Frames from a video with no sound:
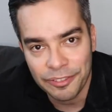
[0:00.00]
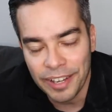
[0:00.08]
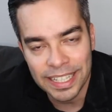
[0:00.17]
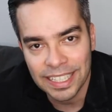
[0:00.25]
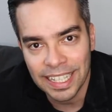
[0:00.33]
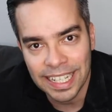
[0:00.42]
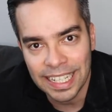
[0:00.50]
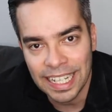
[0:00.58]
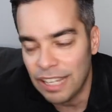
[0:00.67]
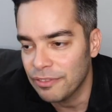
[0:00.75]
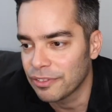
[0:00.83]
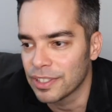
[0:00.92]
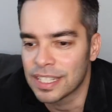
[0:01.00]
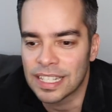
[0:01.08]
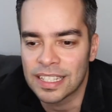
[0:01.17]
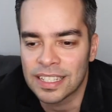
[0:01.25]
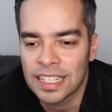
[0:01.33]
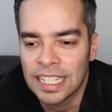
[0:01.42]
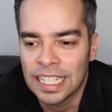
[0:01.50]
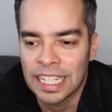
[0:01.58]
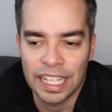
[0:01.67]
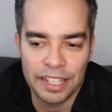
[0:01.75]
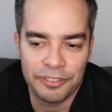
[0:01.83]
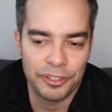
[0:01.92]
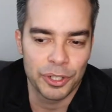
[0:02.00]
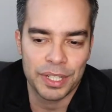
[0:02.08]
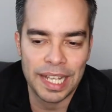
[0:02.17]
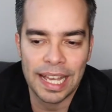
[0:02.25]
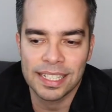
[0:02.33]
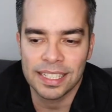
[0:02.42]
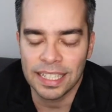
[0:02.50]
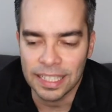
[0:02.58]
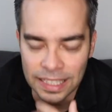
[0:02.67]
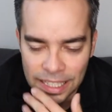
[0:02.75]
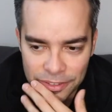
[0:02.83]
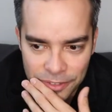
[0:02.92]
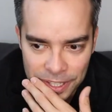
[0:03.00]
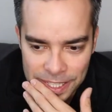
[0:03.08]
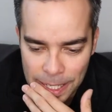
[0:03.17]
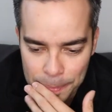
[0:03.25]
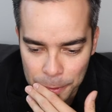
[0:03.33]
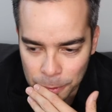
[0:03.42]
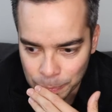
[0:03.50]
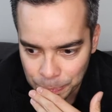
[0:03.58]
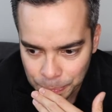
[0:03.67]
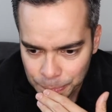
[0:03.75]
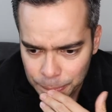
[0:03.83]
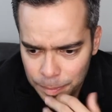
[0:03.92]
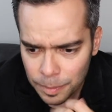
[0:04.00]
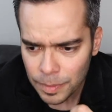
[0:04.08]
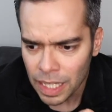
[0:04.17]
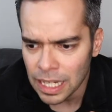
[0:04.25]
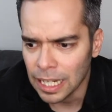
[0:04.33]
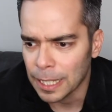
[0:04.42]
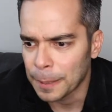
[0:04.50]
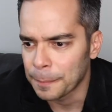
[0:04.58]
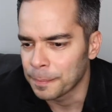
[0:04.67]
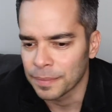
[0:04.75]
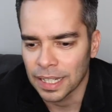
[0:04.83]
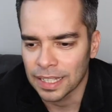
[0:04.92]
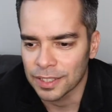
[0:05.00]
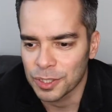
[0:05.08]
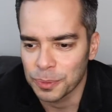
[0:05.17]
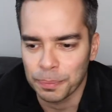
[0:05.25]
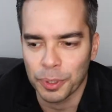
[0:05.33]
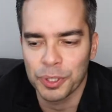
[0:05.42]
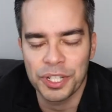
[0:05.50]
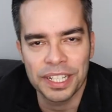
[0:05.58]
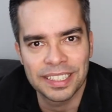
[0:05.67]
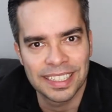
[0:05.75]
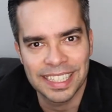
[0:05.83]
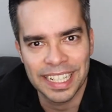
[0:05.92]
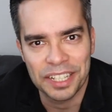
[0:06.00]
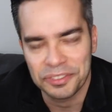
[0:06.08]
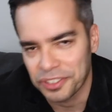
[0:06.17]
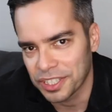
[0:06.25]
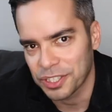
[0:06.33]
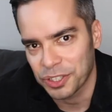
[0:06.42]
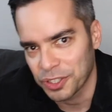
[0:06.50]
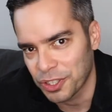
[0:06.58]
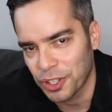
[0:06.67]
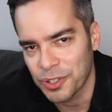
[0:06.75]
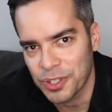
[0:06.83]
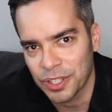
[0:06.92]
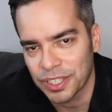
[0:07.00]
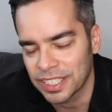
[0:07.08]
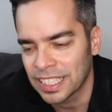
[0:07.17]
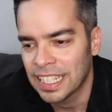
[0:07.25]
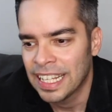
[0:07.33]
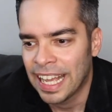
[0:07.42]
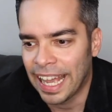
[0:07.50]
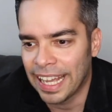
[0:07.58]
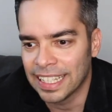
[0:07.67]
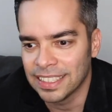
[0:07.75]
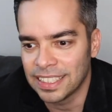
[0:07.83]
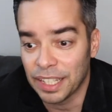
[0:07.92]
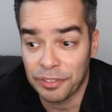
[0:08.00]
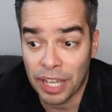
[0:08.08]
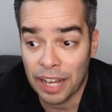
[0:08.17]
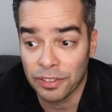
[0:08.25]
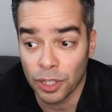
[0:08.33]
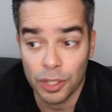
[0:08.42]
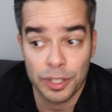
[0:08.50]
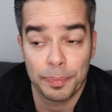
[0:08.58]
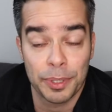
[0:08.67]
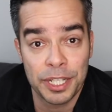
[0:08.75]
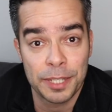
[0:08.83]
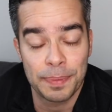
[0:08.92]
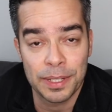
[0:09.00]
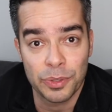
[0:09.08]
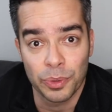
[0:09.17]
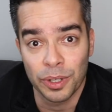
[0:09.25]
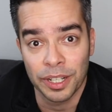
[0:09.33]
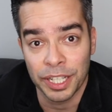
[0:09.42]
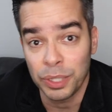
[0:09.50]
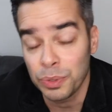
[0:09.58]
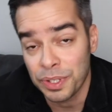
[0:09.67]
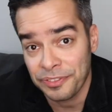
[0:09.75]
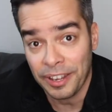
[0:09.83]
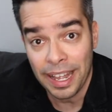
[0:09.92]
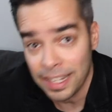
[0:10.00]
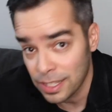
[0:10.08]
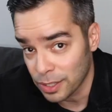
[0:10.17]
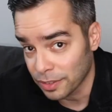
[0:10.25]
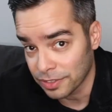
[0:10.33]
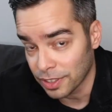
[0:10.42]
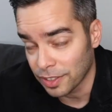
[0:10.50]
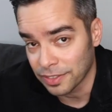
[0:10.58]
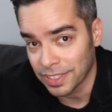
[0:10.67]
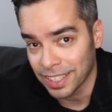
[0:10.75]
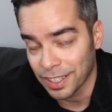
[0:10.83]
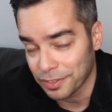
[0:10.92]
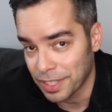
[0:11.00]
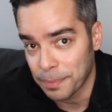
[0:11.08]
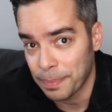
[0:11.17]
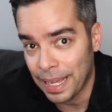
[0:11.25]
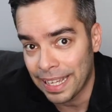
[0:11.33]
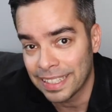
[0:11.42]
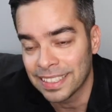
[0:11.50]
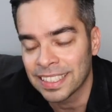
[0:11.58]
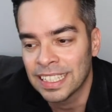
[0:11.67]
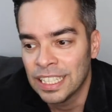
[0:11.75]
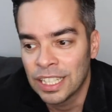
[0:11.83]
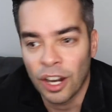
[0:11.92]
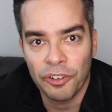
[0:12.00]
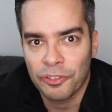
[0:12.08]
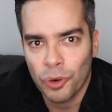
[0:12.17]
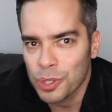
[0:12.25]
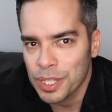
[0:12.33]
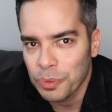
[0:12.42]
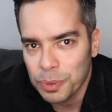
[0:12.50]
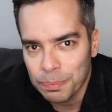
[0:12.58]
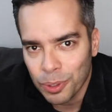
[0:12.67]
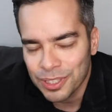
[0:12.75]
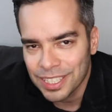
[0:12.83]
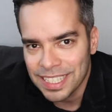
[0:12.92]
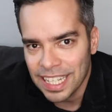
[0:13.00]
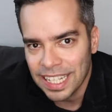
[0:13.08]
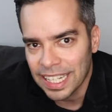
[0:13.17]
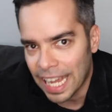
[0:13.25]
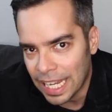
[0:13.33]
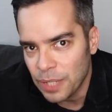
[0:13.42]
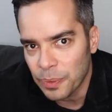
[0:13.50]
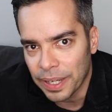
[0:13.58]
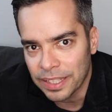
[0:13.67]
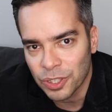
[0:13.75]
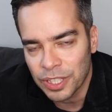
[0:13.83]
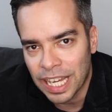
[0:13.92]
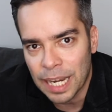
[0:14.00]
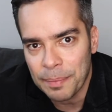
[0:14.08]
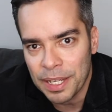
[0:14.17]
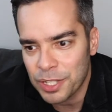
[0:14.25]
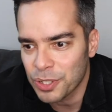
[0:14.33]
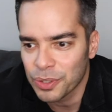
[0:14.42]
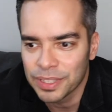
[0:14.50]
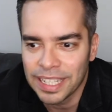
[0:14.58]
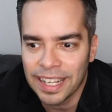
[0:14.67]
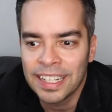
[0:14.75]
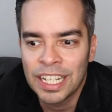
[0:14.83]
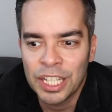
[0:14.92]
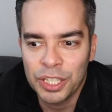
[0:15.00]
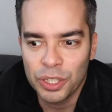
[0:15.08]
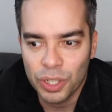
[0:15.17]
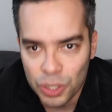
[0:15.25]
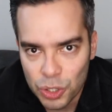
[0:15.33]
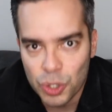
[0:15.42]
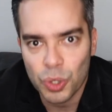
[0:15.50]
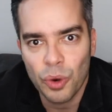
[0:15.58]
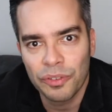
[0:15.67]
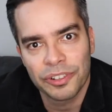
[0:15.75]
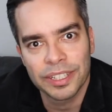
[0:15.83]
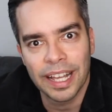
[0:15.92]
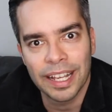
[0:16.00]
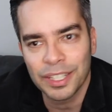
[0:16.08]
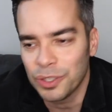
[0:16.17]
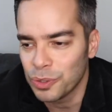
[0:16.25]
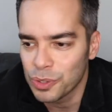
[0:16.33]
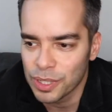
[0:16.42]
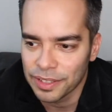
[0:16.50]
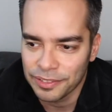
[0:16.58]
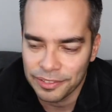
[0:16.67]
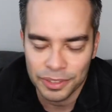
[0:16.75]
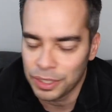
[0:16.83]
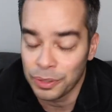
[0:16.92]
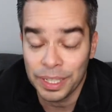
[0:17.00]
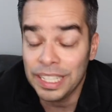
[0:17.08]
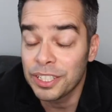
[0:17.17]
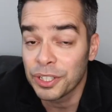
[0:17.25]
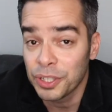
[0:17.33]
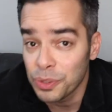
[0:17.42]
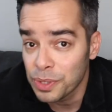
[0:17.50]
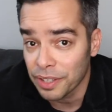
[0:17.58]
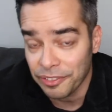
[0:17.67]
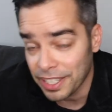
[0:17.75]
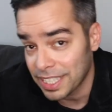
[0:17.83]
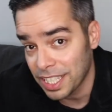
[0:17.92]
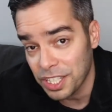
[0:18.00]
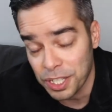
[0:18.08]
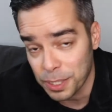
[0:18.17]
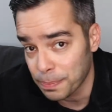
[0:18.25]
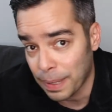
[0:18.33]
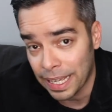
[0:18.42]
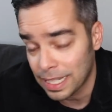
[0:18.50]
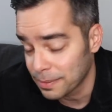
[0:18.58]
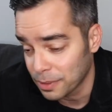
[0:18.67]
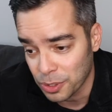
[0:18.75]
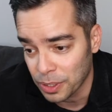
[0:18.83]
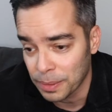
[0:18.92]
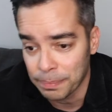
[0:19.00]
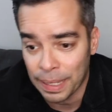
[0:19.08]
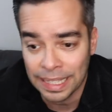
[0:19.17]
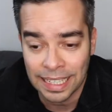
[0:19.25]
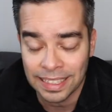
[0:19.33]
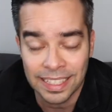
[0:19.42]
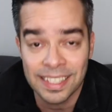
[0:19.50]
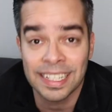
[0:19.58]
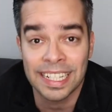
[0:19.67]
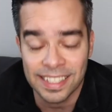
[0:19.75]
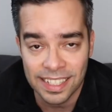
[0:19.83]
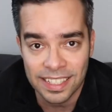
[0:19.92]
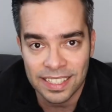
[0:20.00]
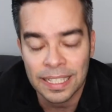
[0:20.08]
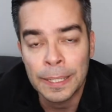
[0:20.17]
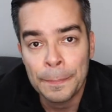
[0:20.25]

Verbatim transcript: factor that can influence is if you're testing, like for example, Um, uh, to purchase the ticket for a certain concert, and if you have lots of participants who are huge fans of, of the of the band, of course they would book the ticket anyway. So you got to make sure that you control for that. You use a, you either use a fictitious band, so a band that doesn't exist,